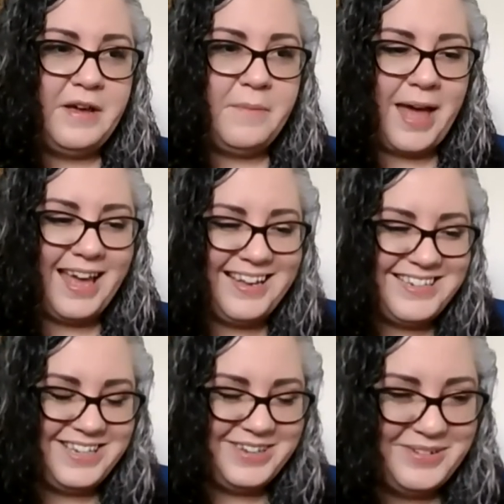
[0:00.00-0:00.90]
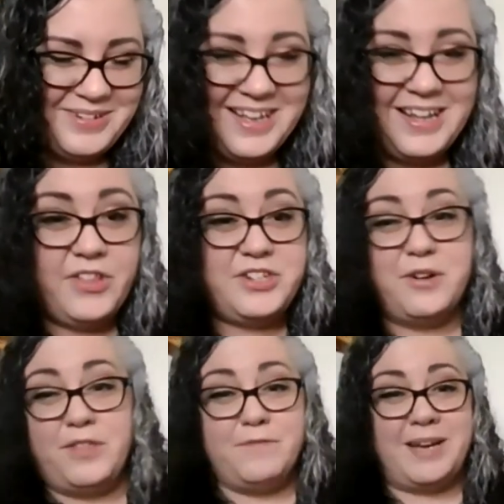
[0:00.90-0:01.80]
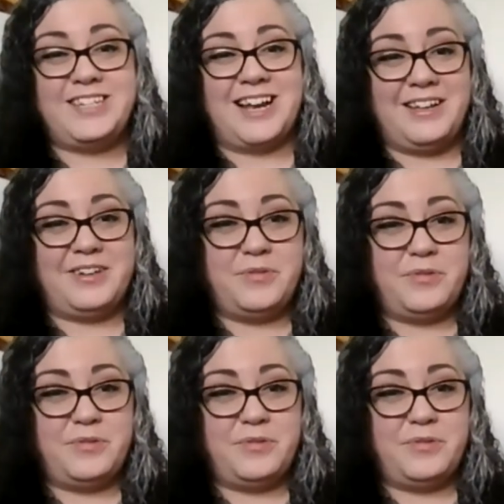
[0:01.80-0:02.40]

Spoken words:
back to the truth of my childhood,